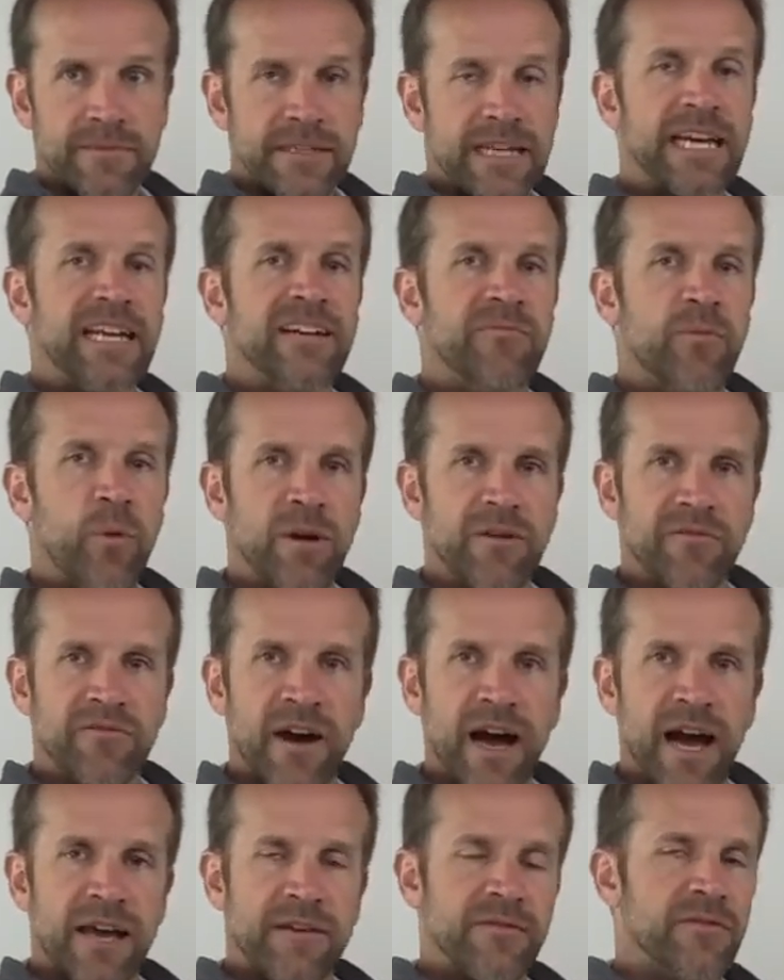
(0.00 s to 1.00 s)
negative
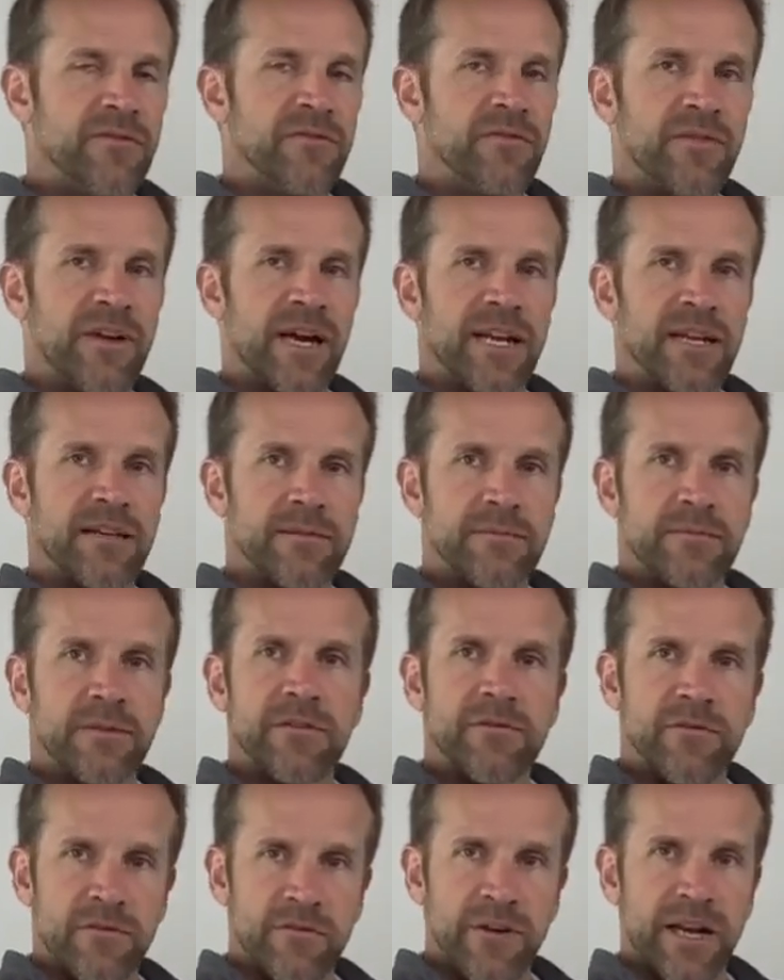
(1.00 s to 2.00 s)
0.5 if you've got
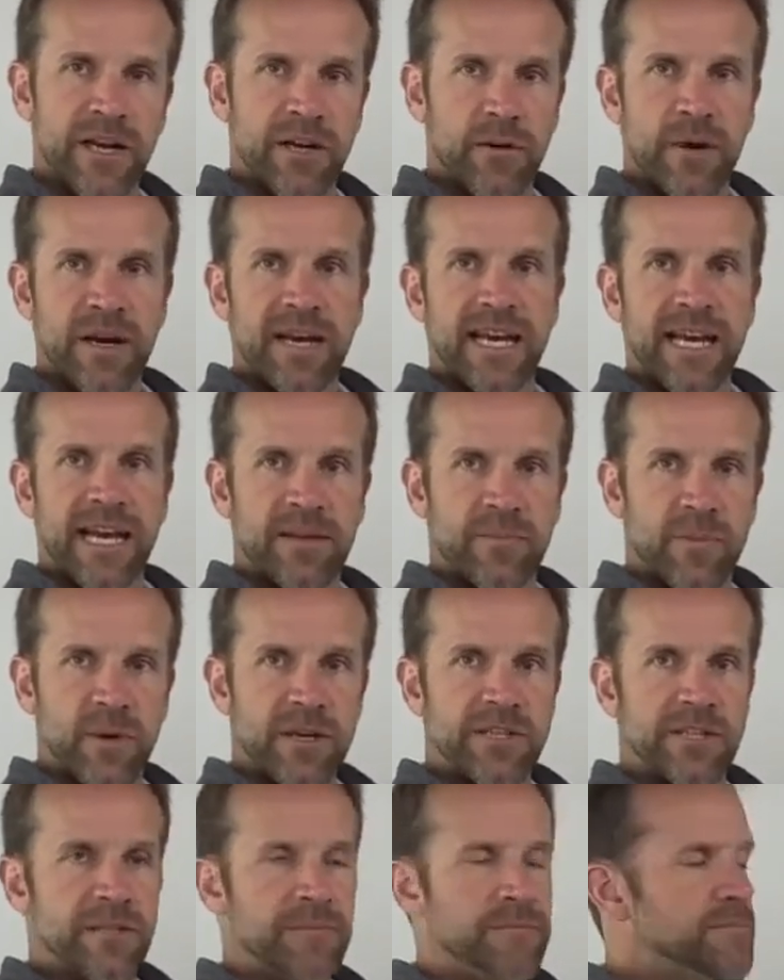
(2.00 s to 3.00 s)
a great
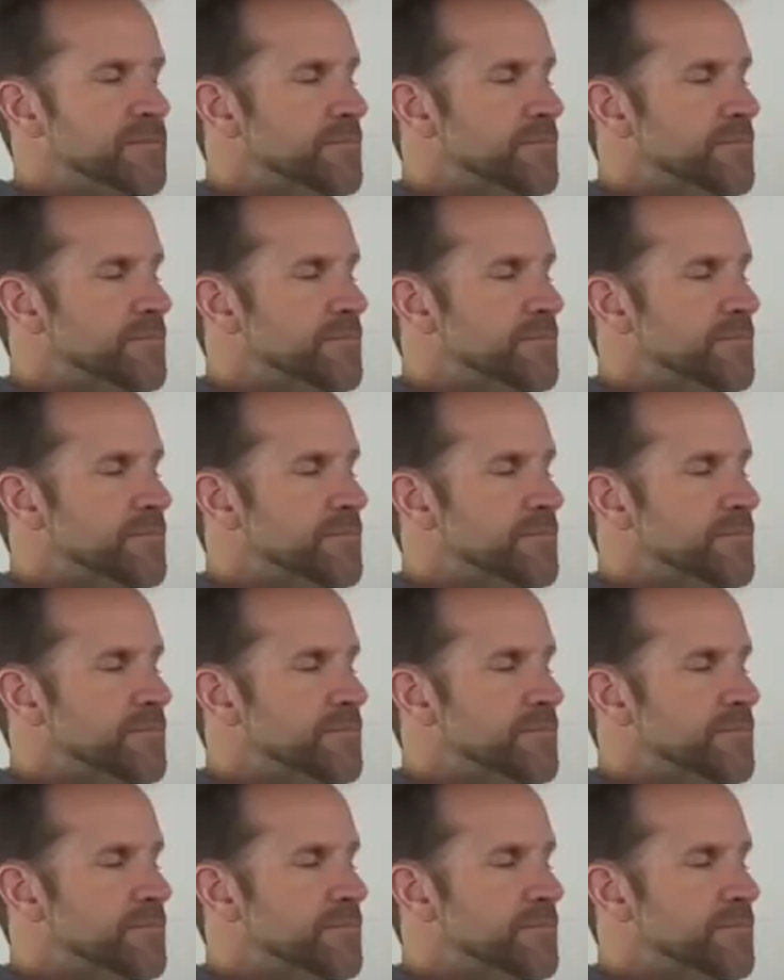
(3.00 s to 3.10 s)
calibration.